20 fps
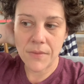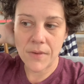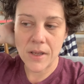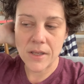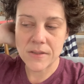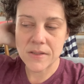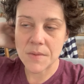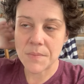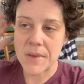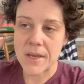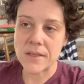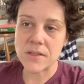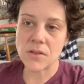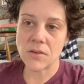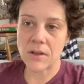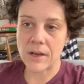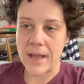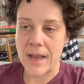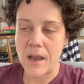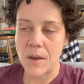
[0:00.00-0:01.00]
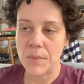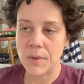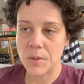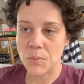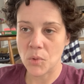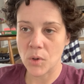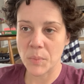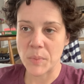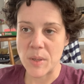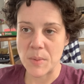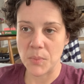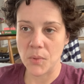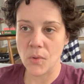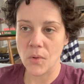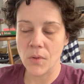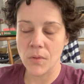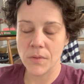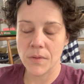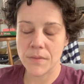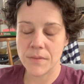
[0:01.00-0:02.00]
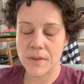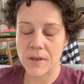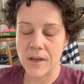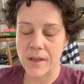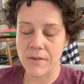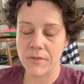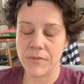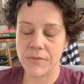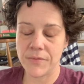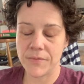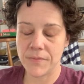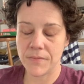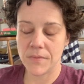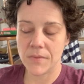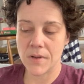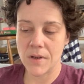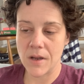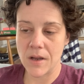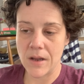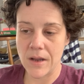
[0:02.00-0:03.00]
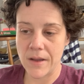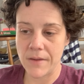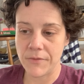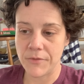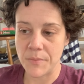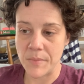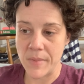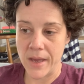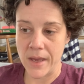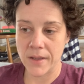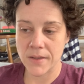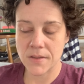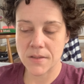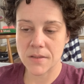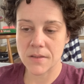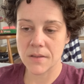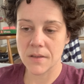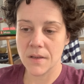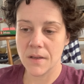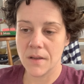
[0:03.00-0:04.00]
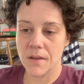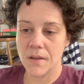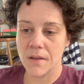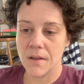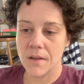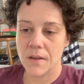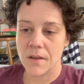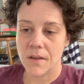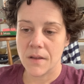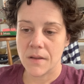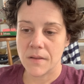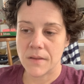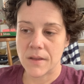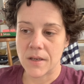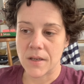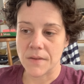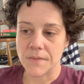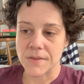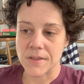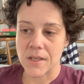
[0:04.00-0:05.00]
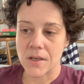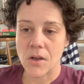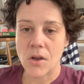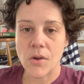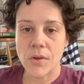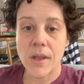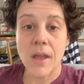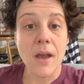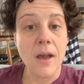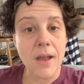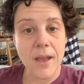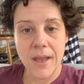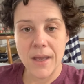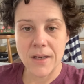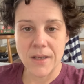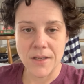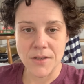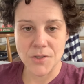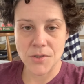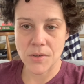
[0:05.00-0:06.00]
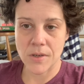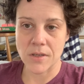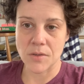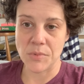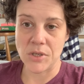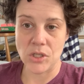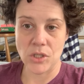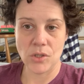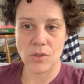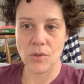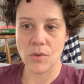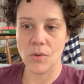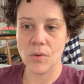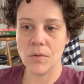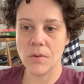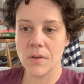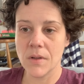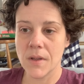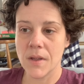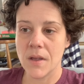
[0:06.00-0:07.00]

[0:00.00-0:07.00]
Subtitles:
It's amazing on how many more people that I've met that have said, oh yeah, I had a hysterectomy too.